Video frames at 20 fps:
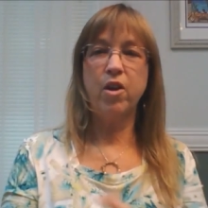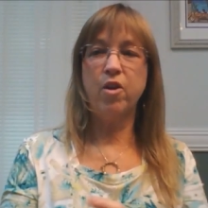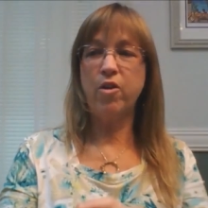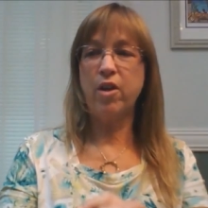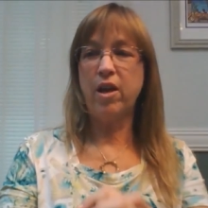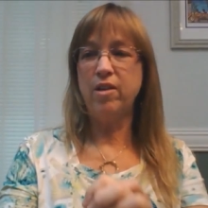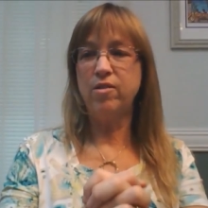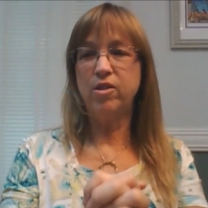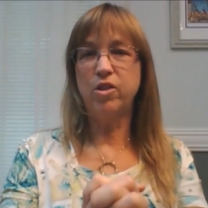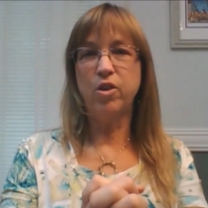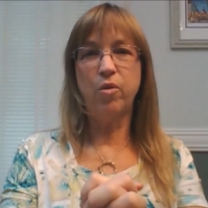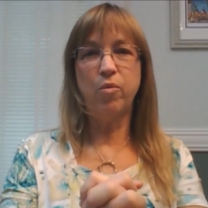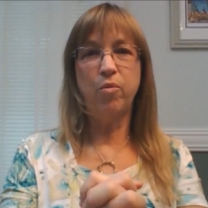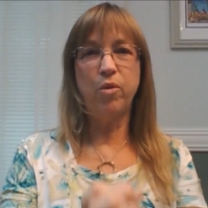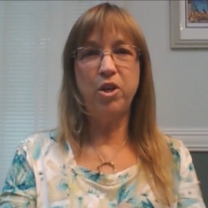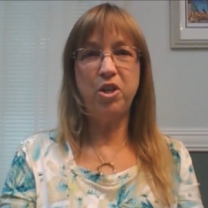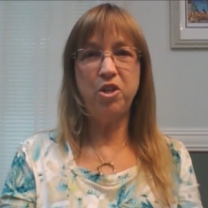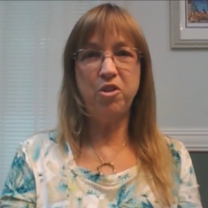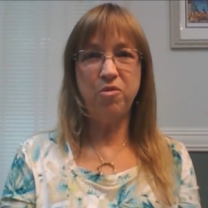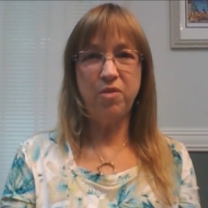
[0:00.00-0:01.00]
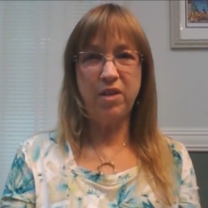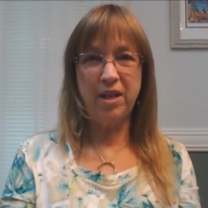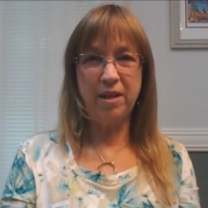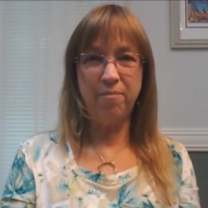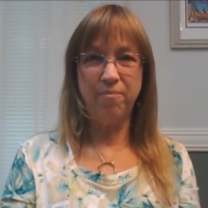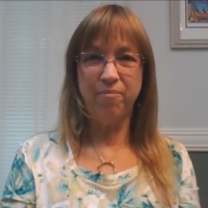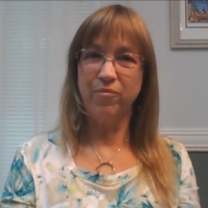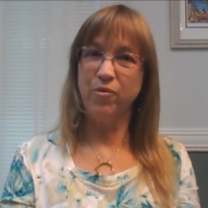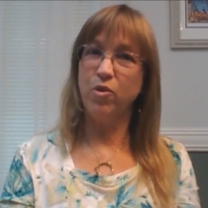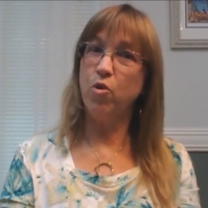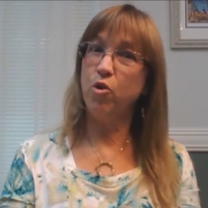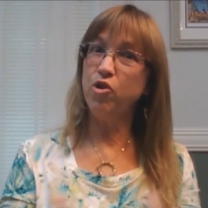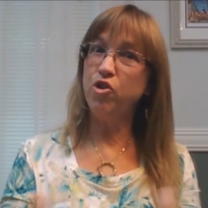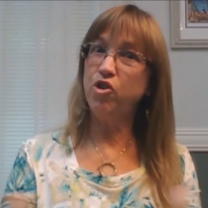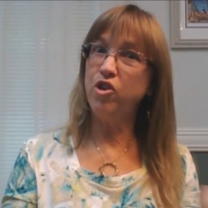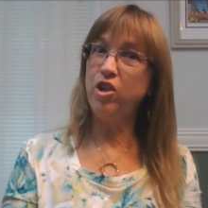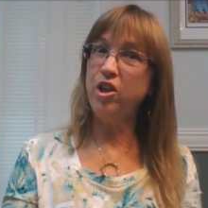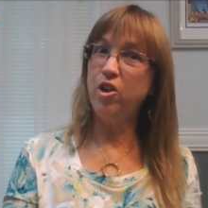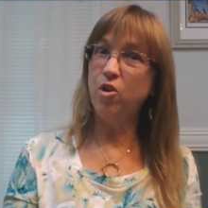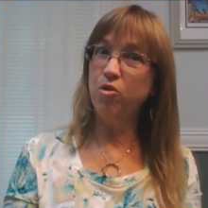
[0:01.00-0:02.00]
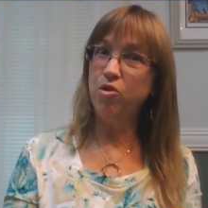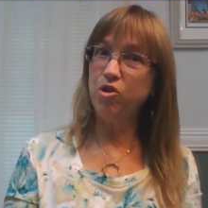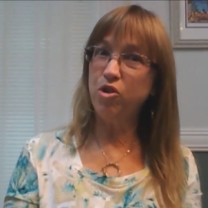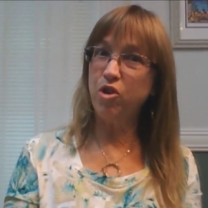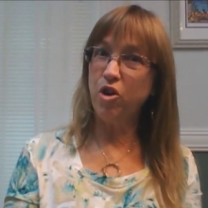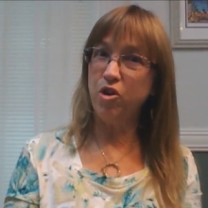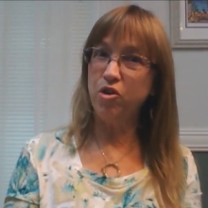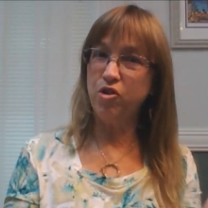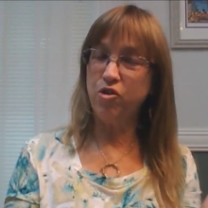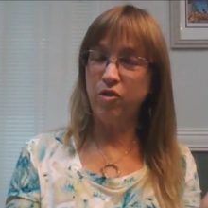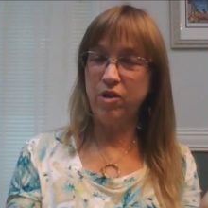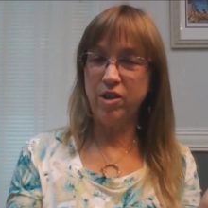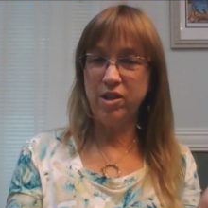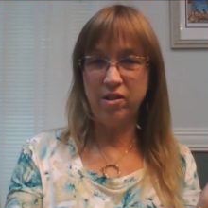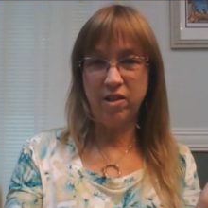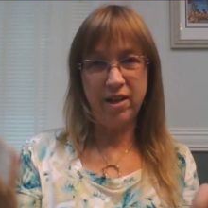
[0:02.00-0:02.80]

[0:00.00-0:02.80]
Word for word: Okay, so what do you need? Of course, you need old guitar strings.